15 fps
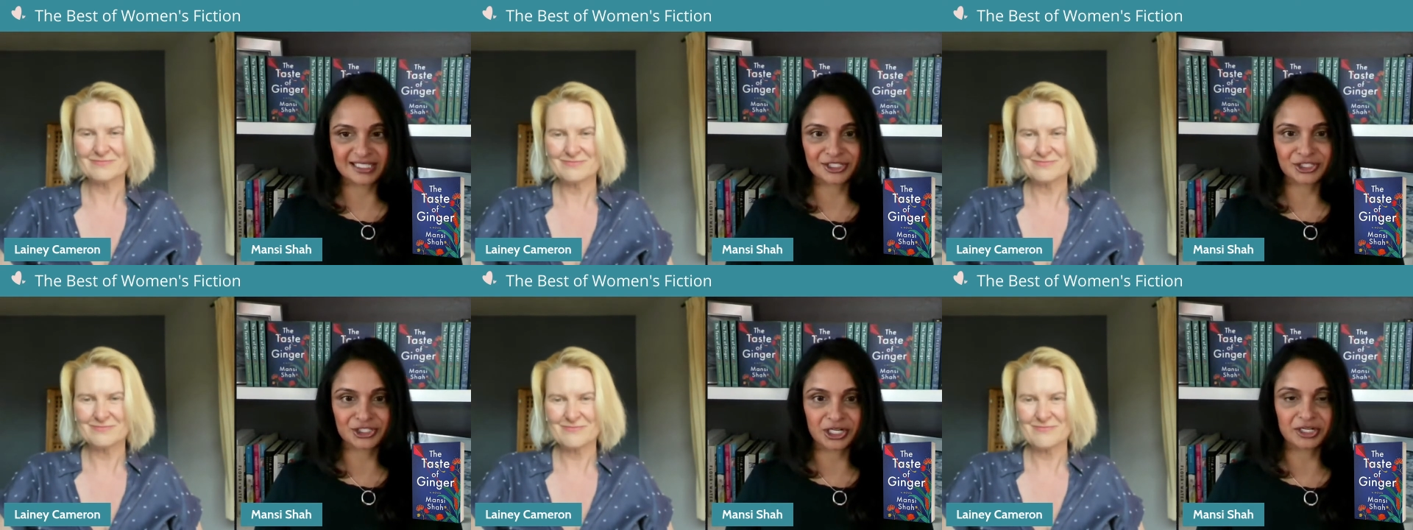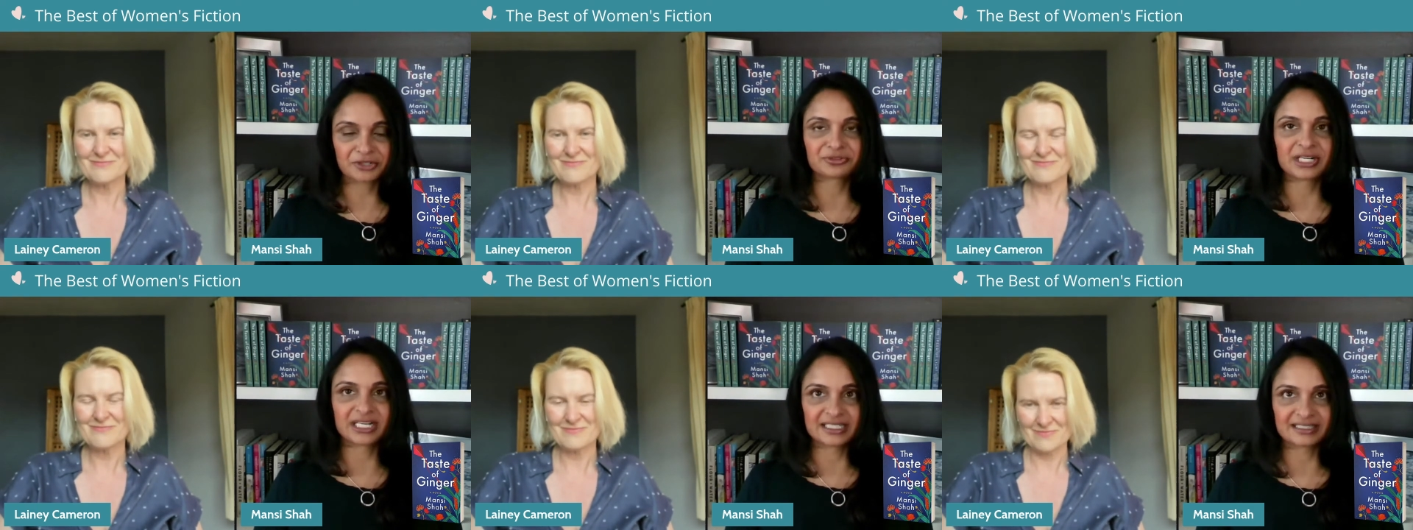Speaker 1: Shah
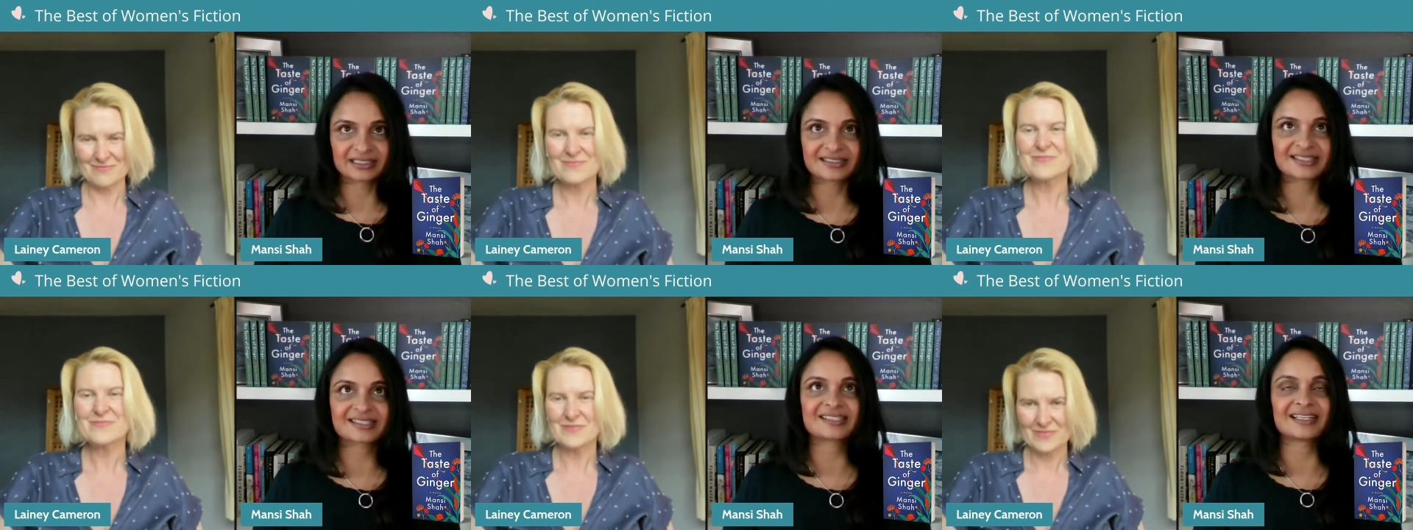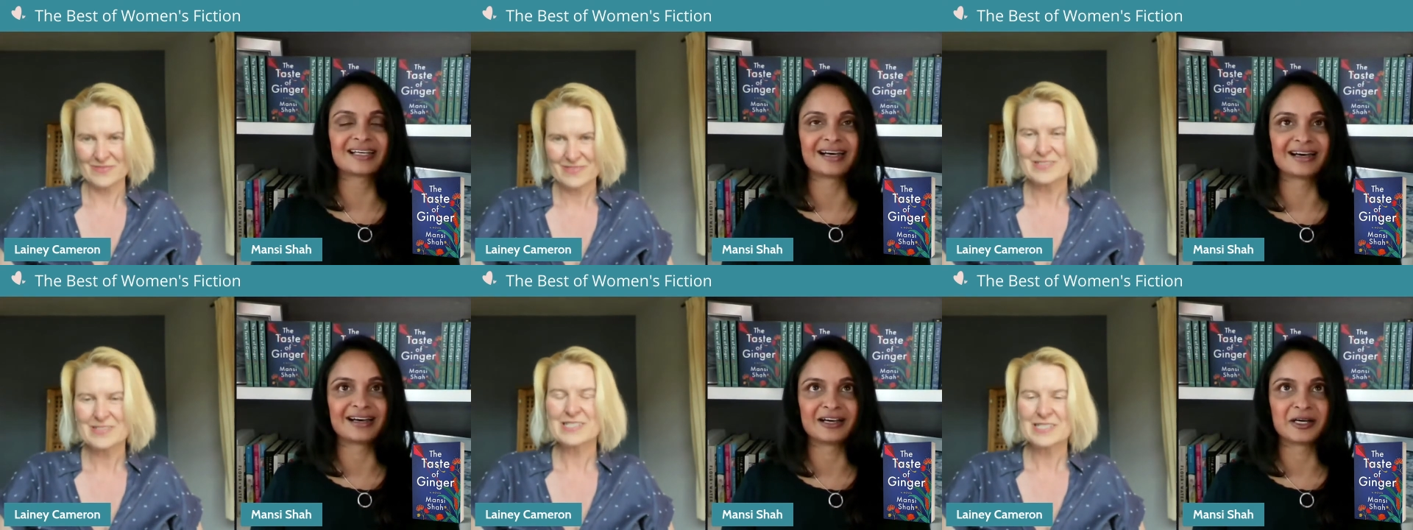Writes.
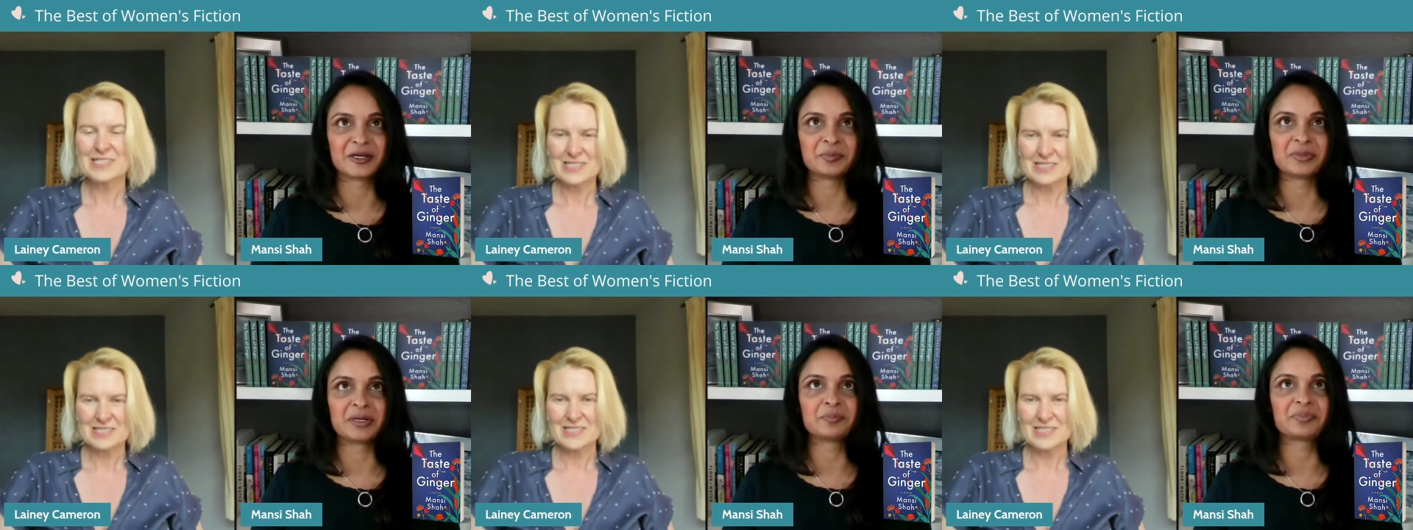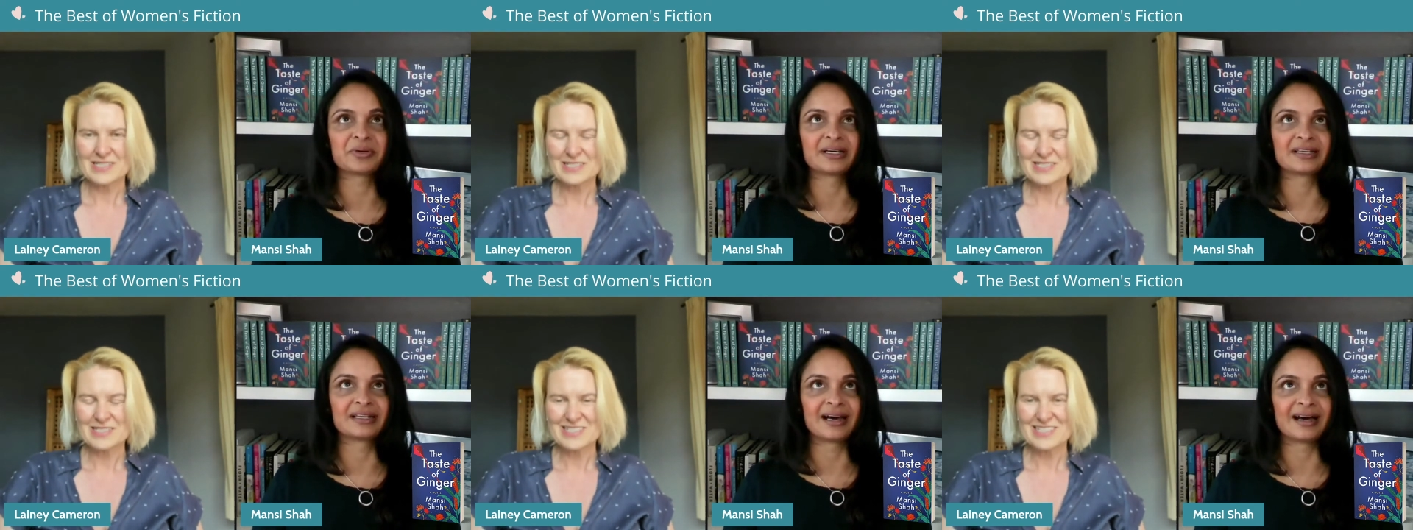But
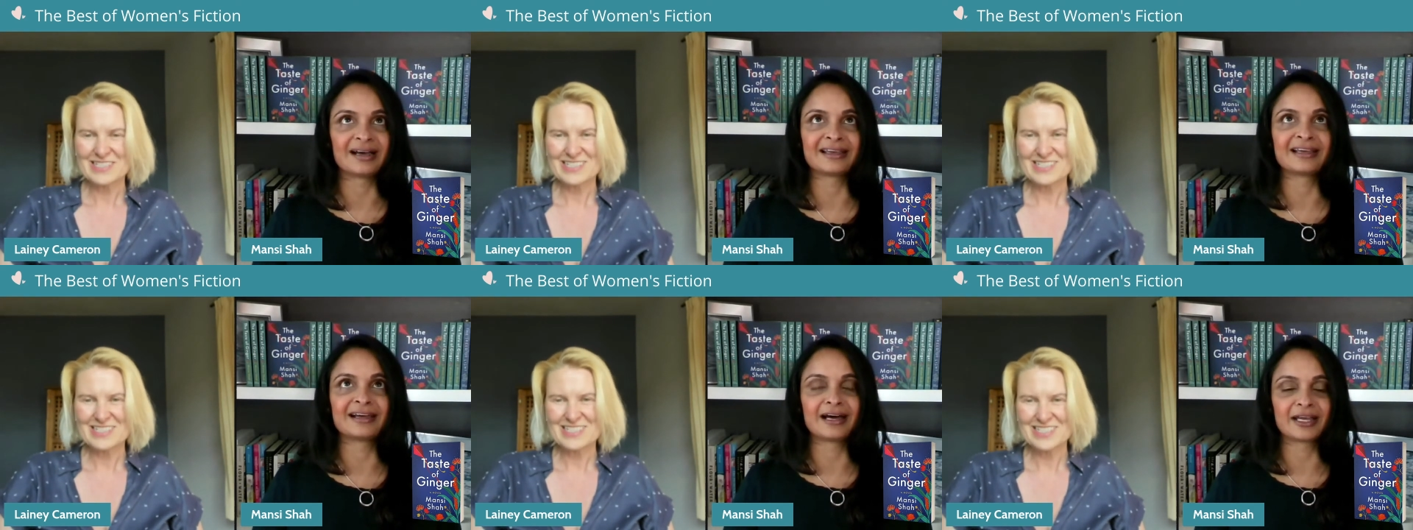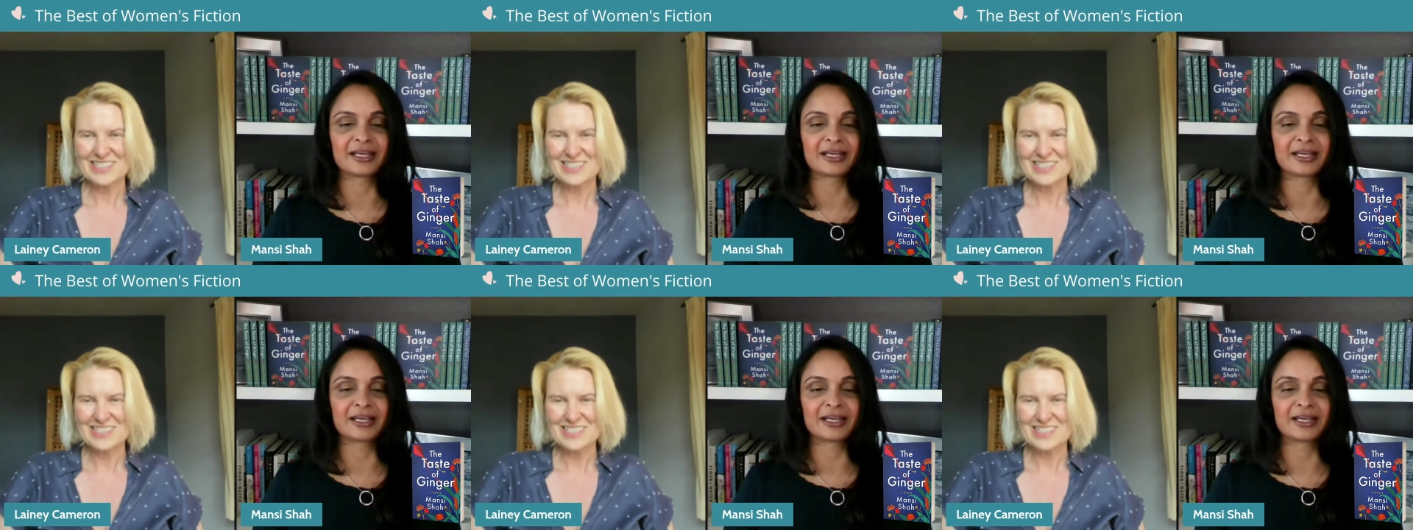I